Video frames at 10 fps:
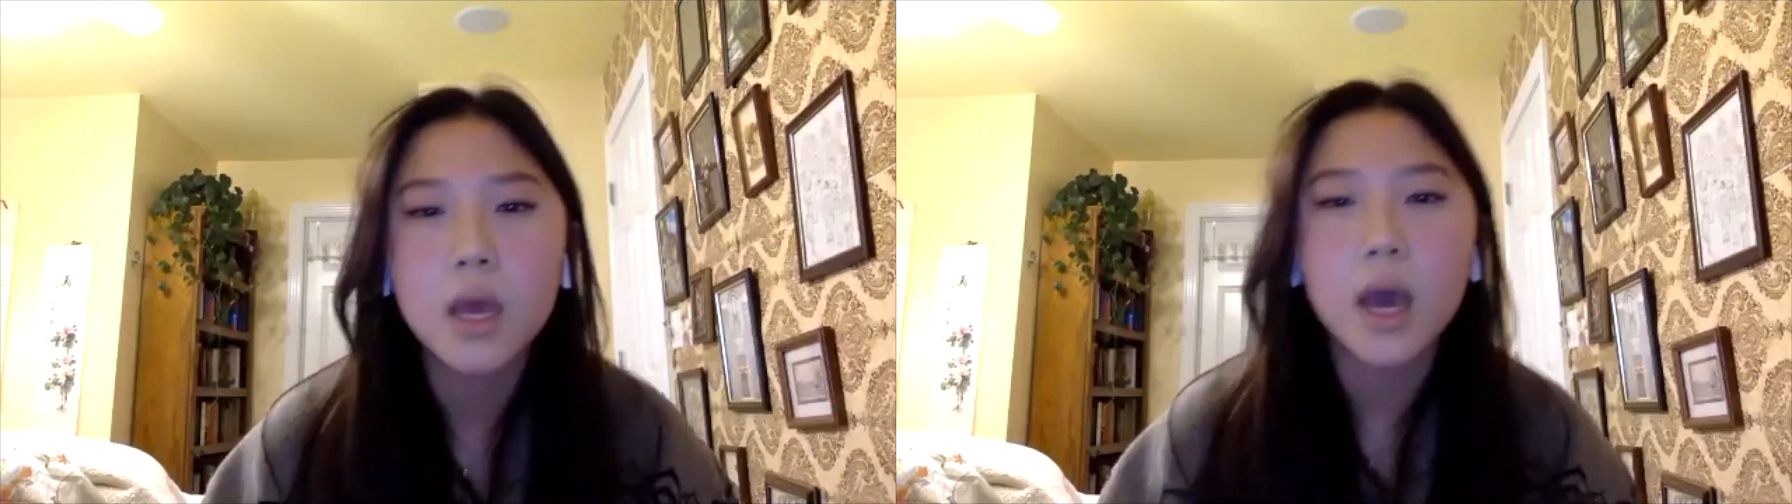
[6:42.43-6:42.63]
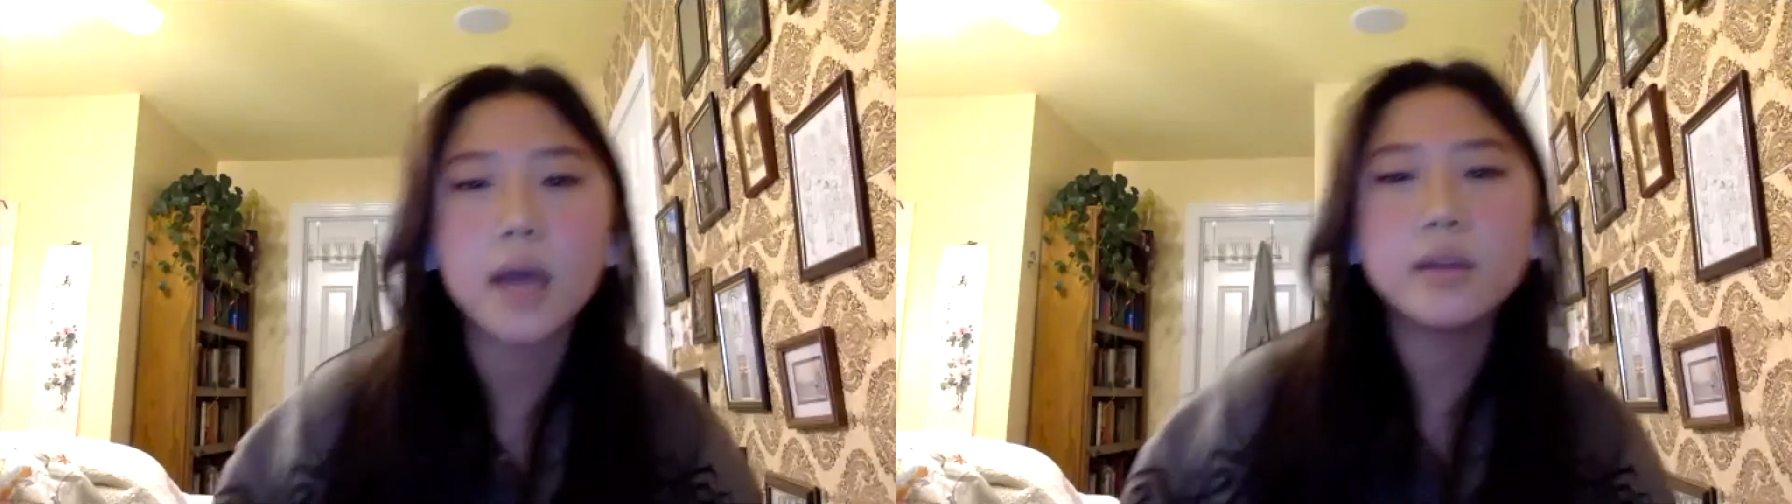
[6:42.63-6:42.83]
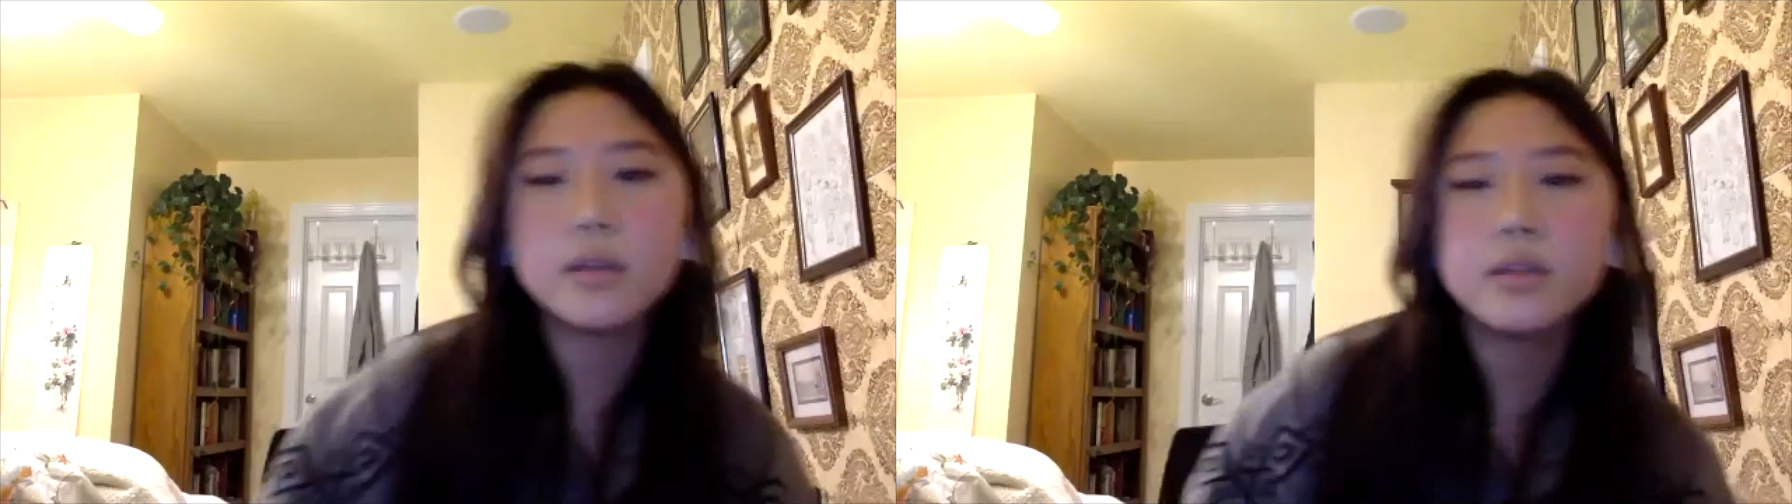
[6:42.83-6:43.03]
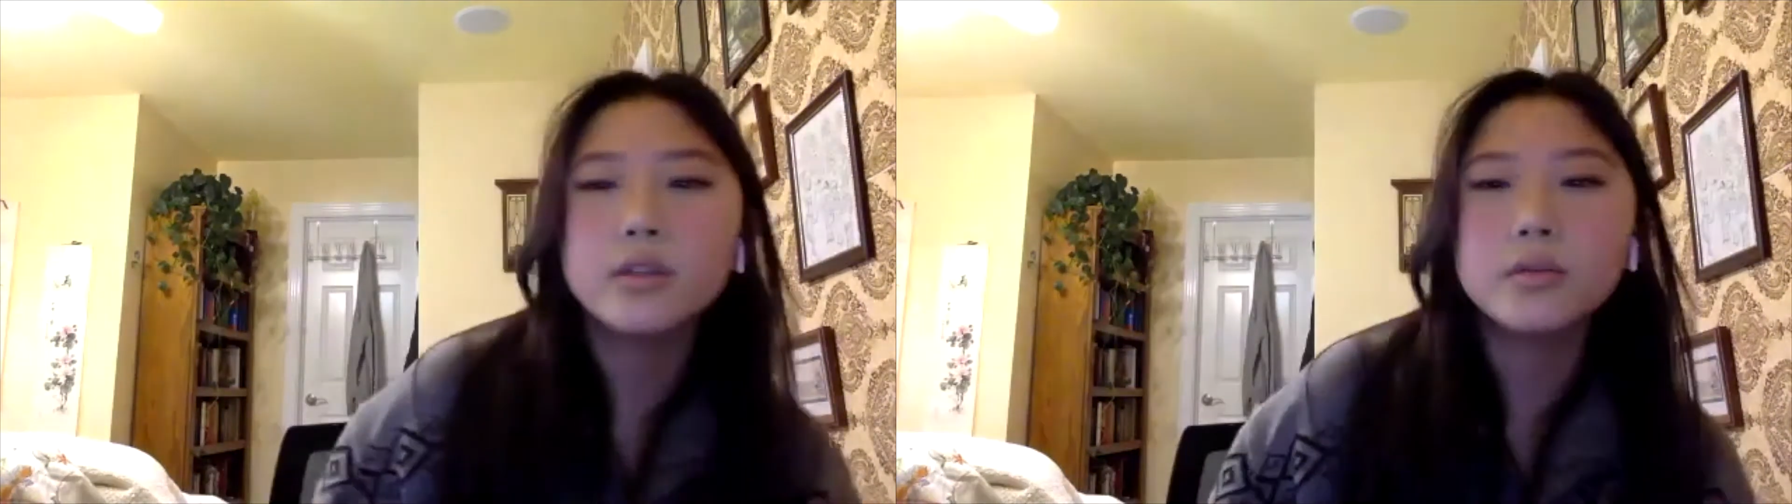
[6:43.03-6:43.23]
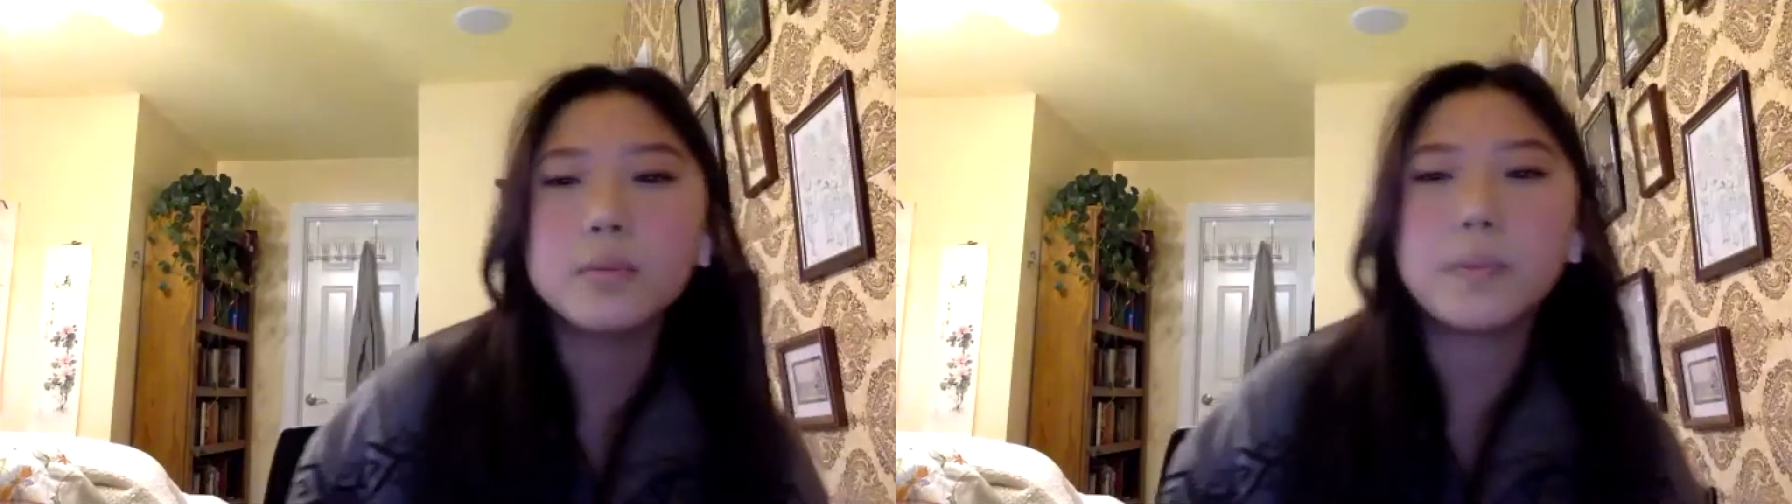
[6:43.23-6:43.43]
I did
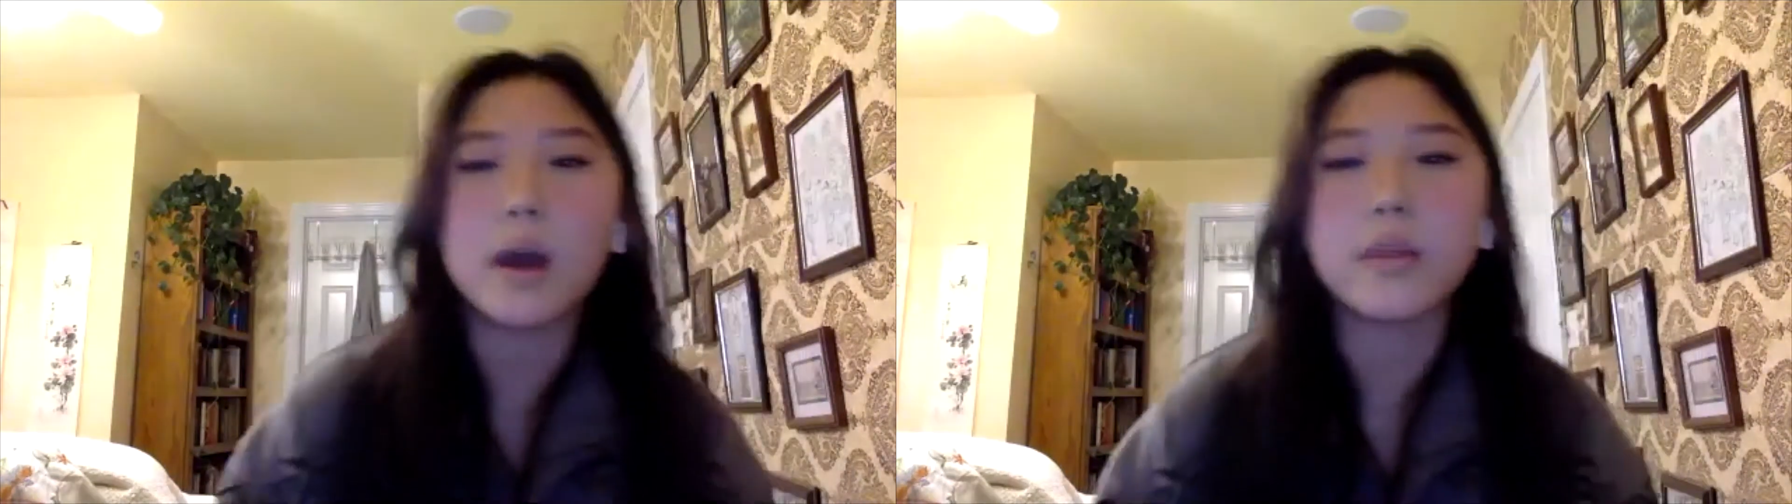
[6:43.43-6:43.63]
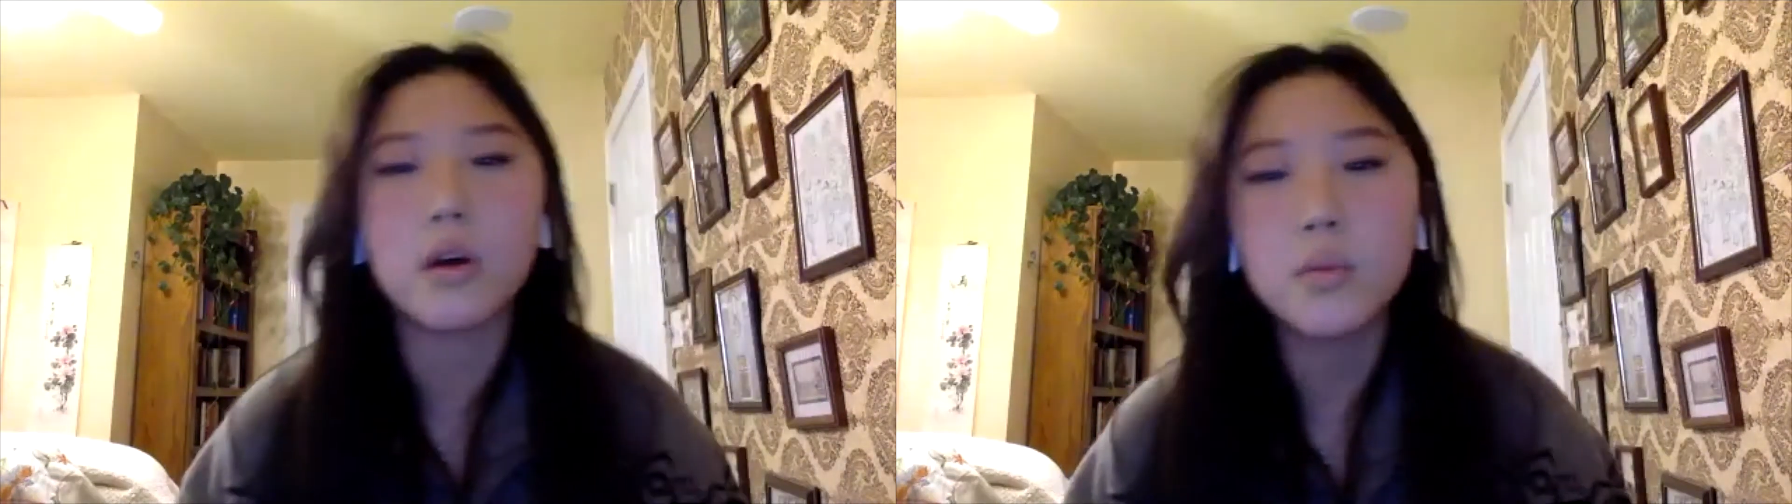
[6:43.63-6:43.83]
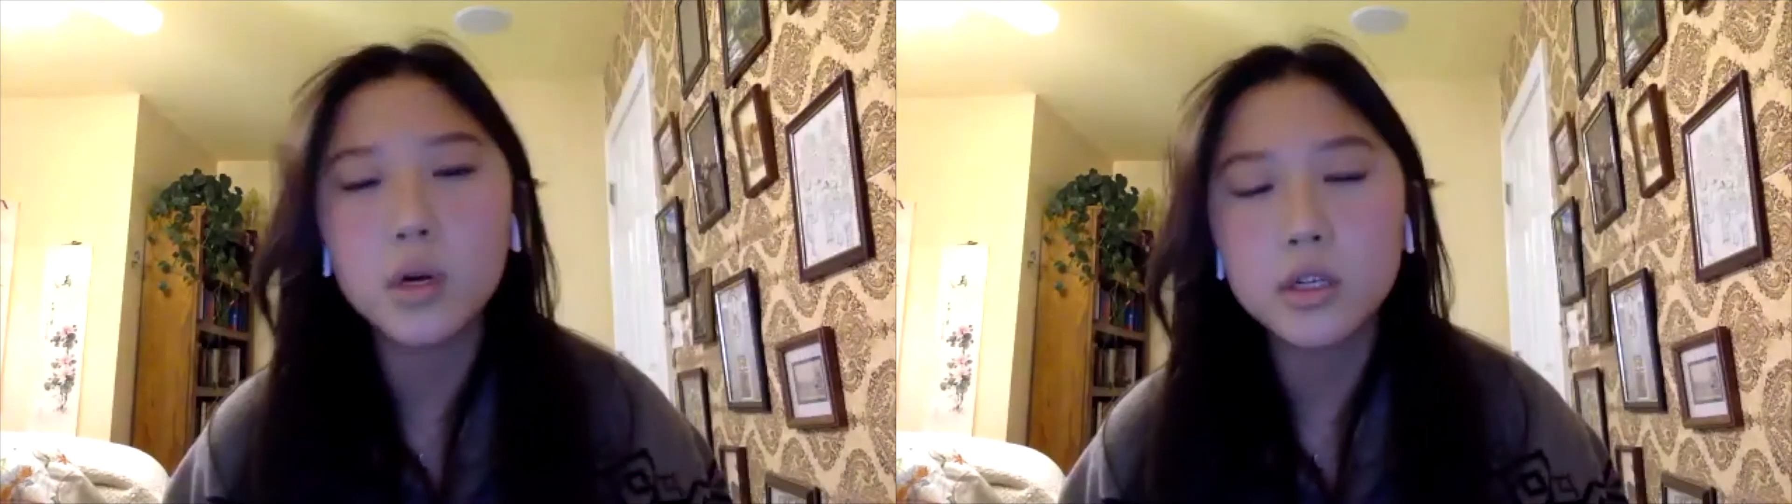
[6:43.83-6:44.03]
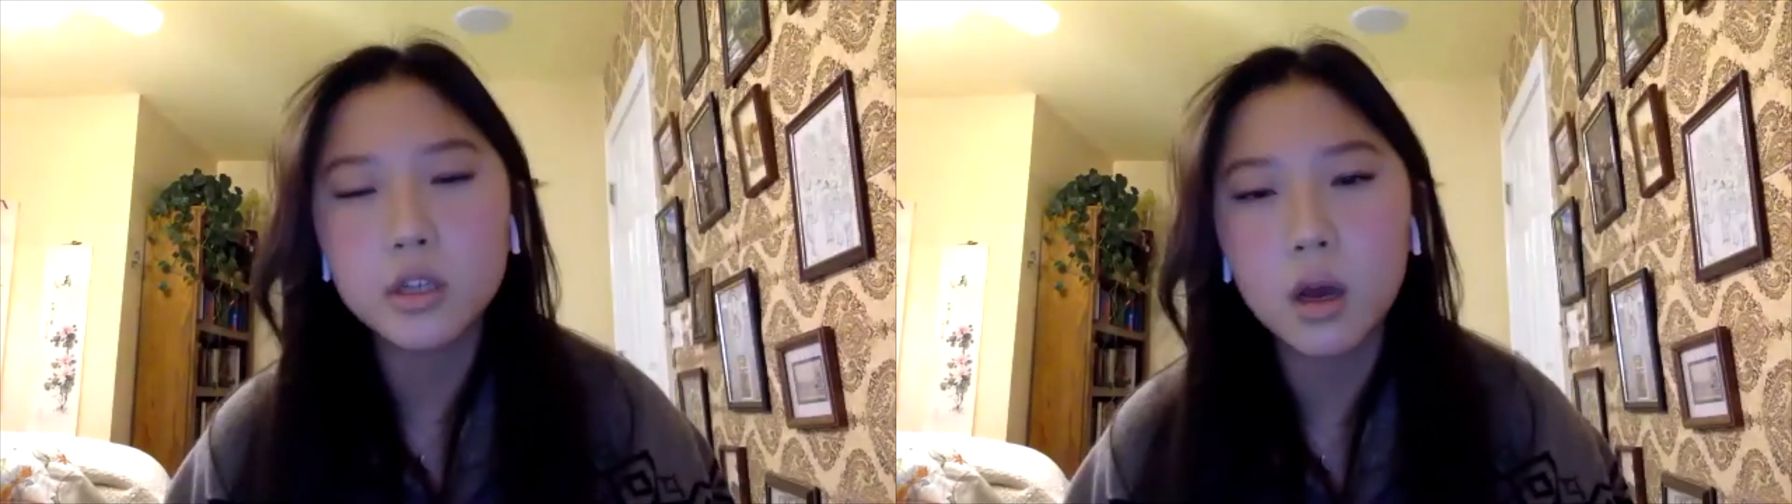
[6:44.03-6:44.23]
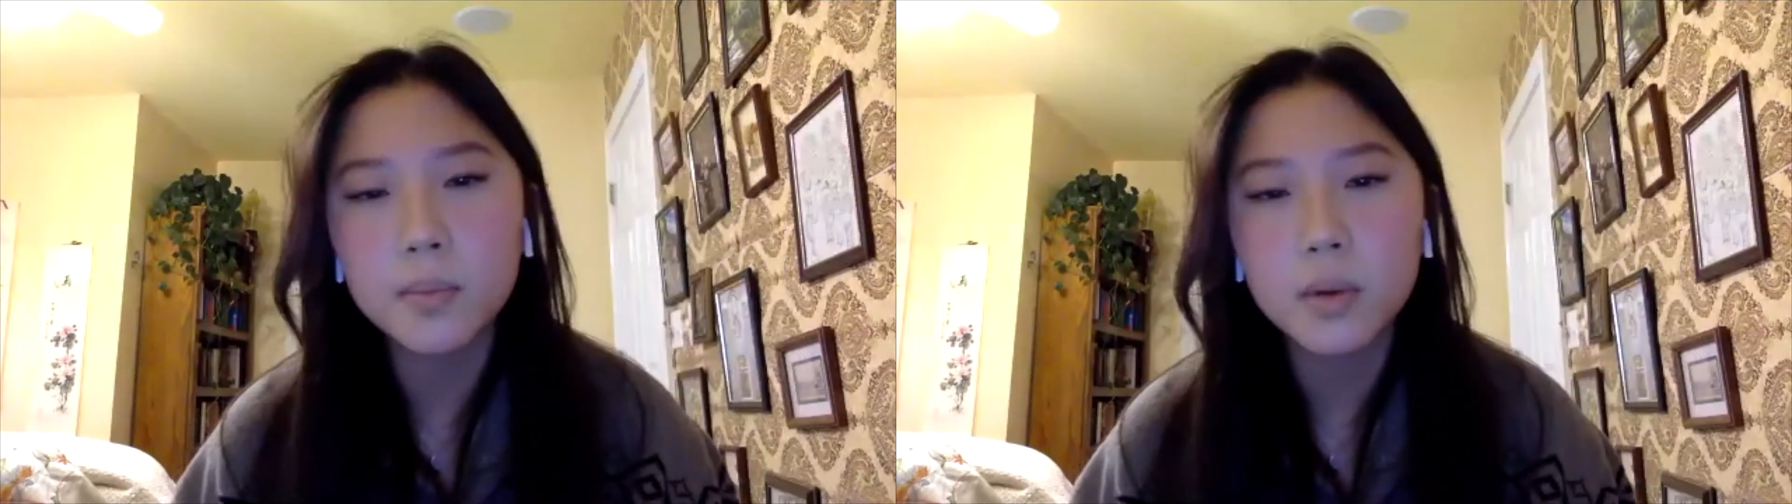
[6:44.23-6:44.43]
do a Python
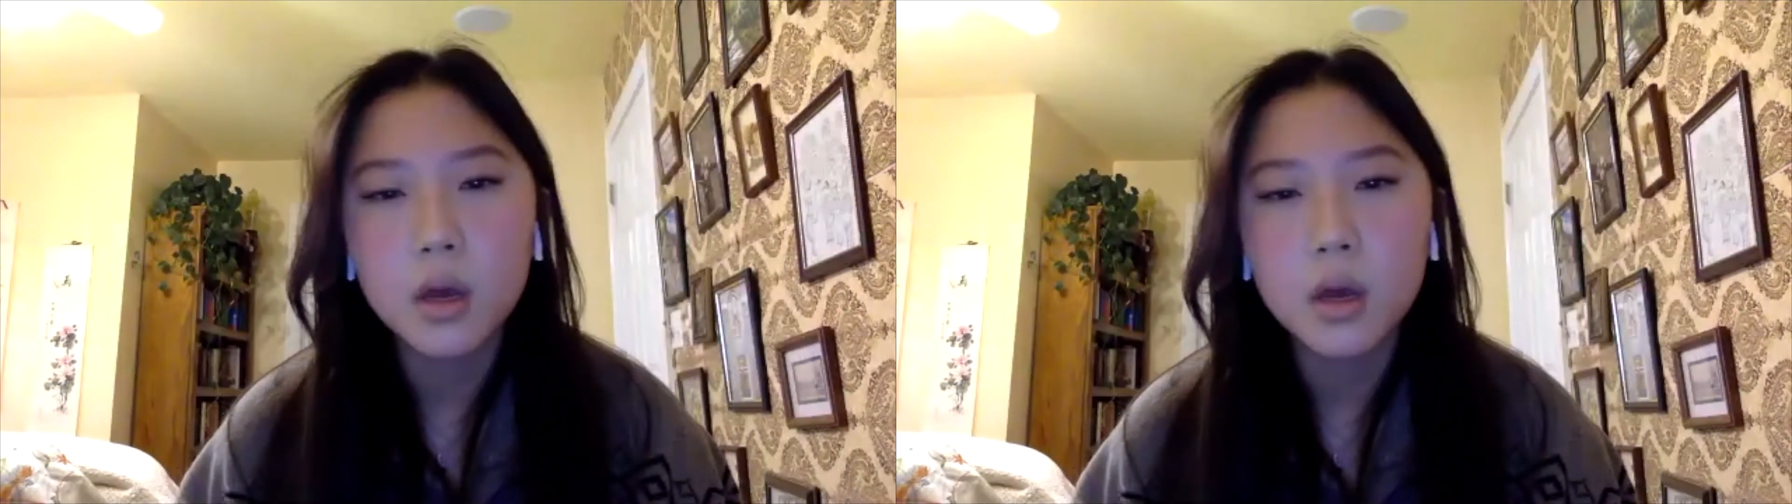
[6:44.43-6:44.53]
workshop